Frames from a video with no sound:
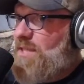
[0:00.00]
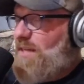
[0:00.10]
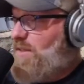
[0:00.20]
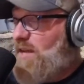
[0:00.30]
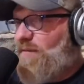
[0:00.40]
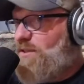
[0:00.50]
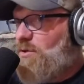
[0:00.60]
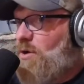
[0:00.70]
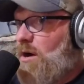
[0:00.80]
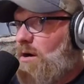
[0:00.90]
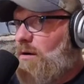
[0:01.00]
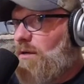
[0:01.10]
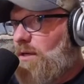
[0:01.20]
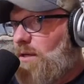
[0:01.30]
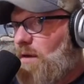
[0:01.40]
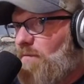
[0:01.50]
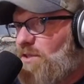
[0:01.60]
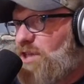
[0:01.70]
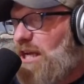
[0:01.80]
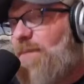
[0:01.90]
like the official car of the
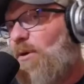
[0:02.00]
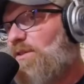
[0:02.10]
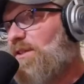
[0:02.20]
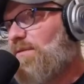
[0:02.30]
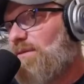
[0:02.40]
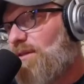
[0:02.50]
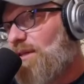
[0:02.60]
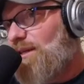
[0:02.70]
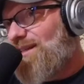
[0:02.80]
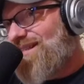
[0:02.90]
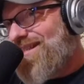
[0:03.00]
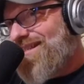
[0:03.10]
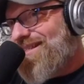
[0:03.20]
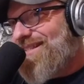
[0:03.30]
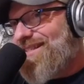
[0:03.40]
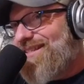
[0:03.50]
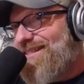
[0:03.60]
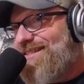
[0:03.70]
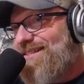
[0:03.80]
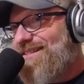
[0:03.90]
shady person. I mean, either that or
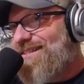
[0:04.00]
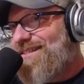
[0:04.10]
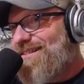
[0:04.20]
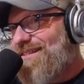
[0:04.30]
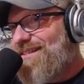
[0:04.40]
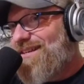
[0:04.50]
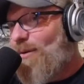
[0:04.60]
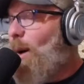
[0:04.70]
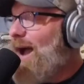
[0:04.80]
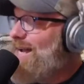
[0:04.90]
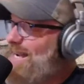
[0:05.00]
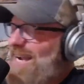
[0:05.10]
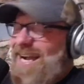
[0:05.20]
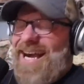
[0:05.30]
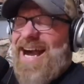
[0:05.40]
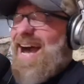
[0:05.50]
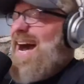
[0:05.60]
a white van. It's white or black.